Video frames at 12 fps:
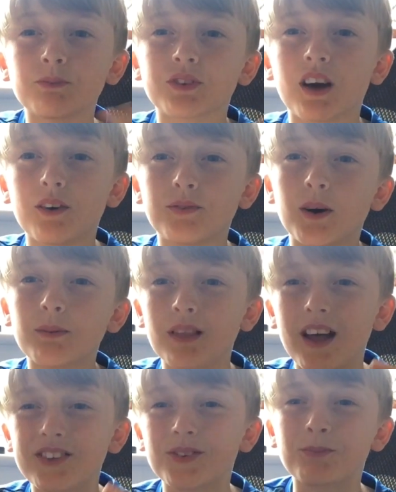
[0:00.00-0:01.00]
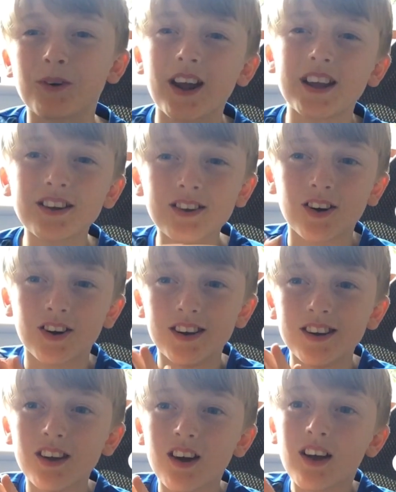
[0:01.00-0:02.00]
himself up like as a prank
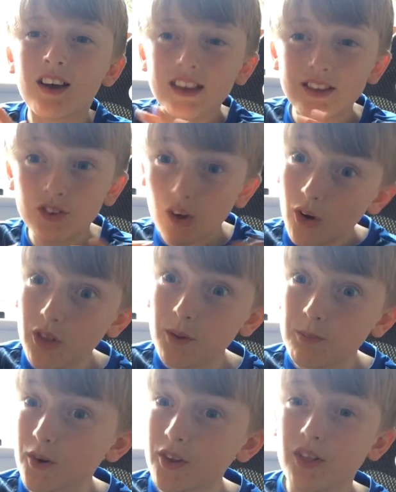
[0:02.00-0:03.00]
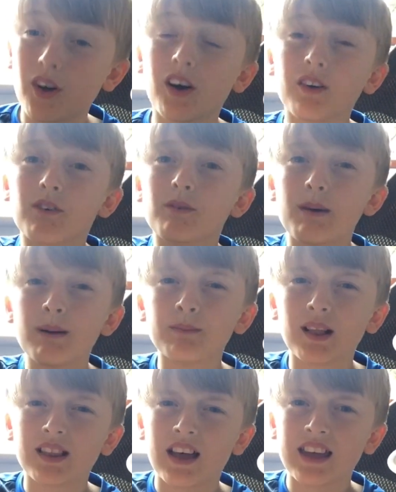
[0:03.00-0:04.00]
on his other brother.
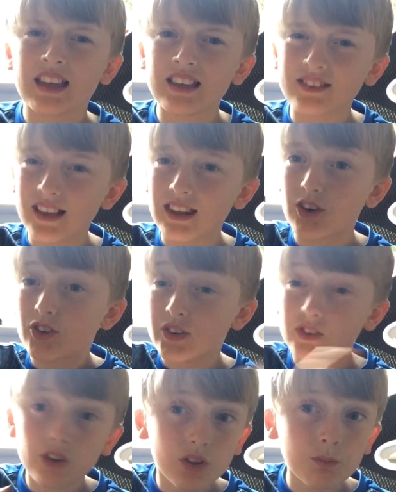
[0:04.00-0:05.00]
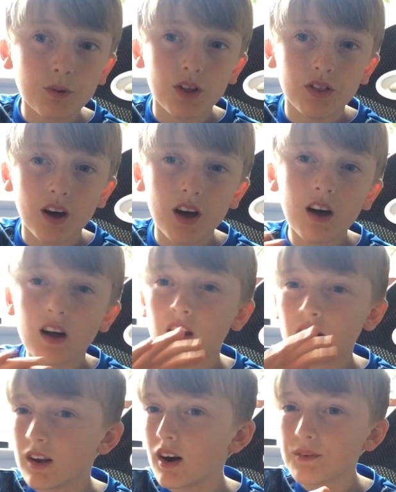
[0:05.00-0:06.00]
Remember, like he said it was his other brother,
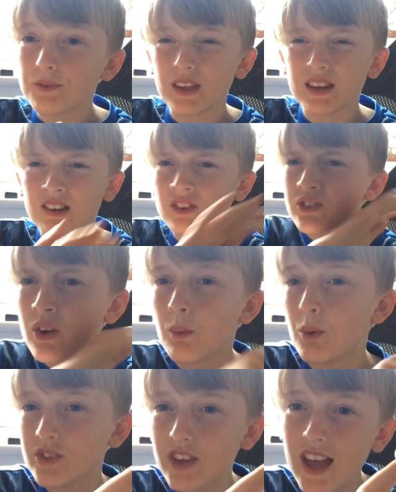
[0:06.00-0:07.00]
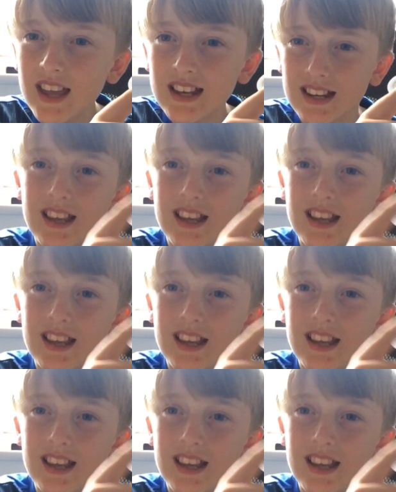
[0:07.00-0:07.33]
not Finna's. Was I in